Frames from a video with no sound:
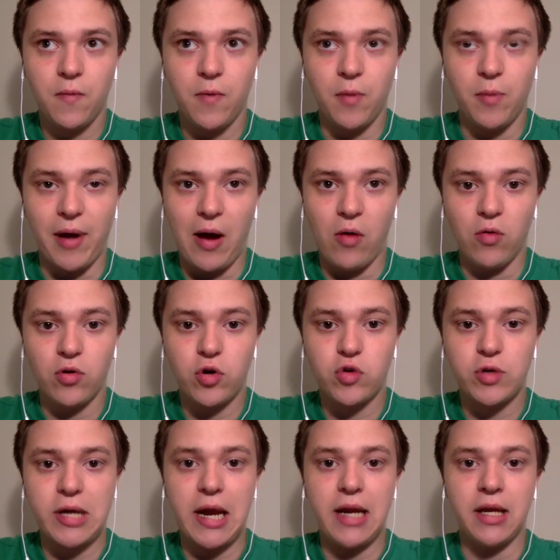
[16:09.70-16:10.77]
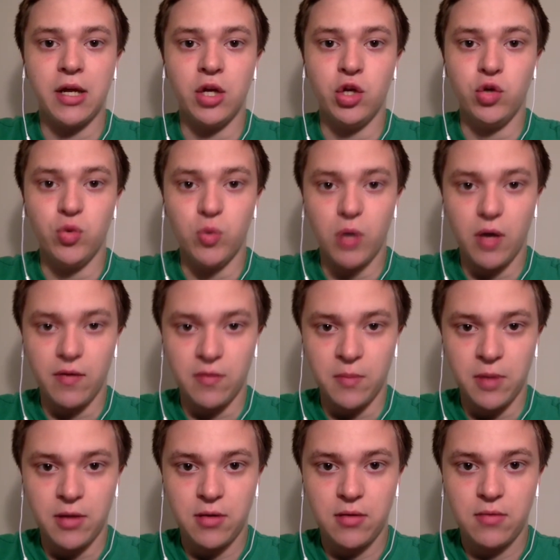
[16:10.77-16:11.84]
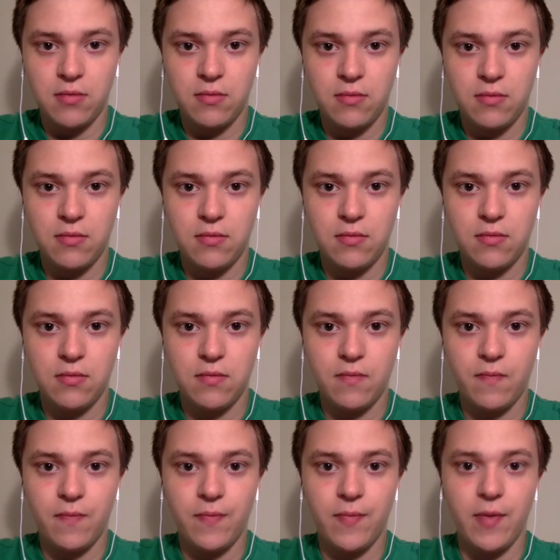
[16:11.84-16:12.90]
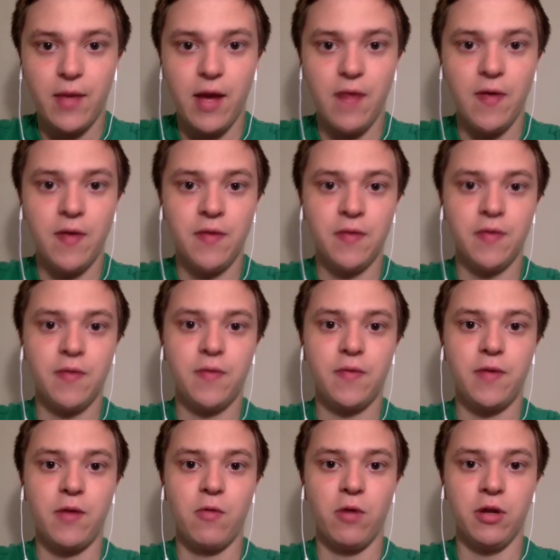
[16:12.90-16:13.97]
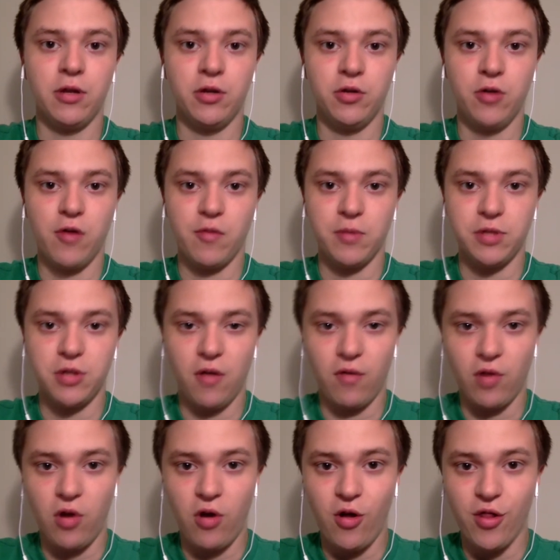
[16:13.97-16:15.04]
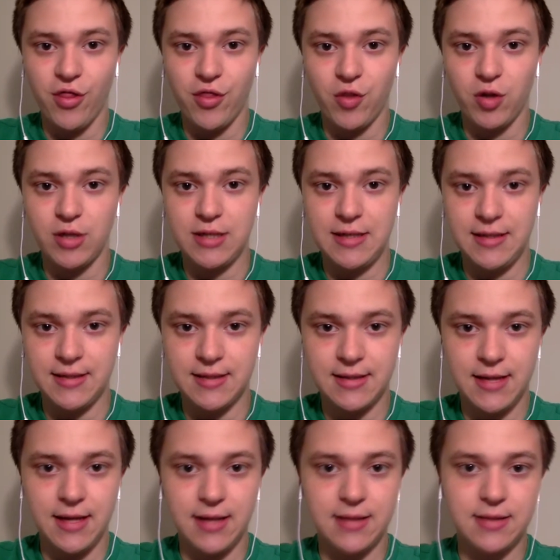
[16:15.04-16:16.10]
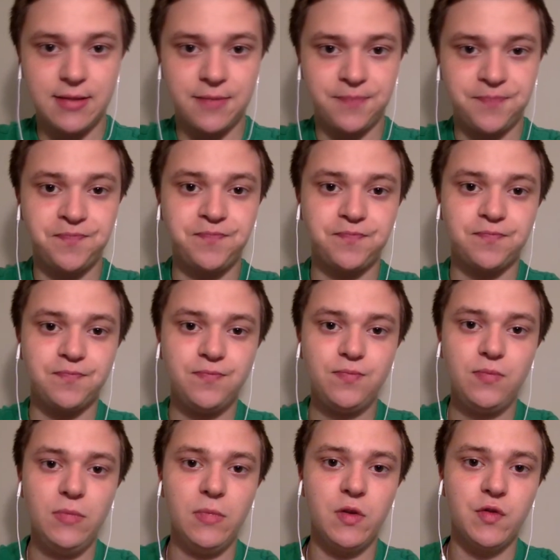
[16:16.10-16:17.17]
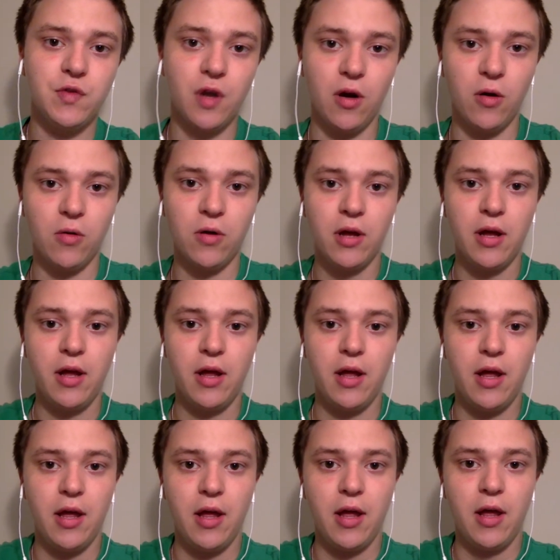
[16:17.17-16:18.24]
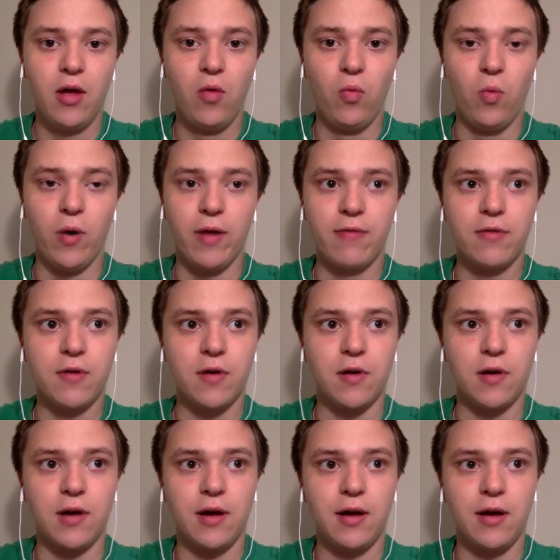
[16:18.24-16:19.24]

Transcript: about creating a new government. And then they wanted a new government to govern all 13 states. So whatever,